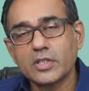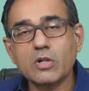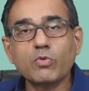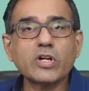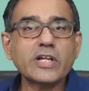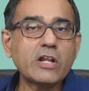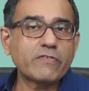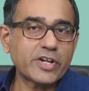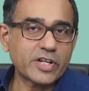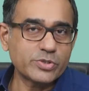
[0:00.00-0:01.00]
what kind of
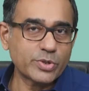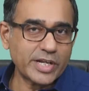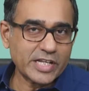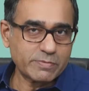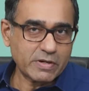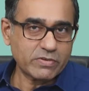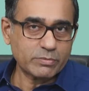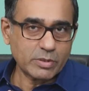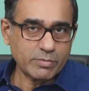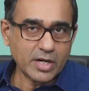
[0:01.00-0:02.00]
returns you can expect
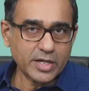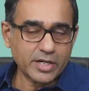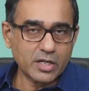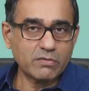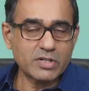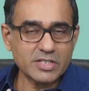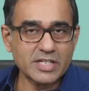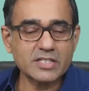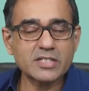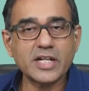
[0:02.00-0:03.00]
from the market. Our
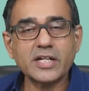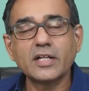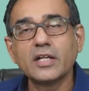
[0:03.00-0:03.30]
sense is that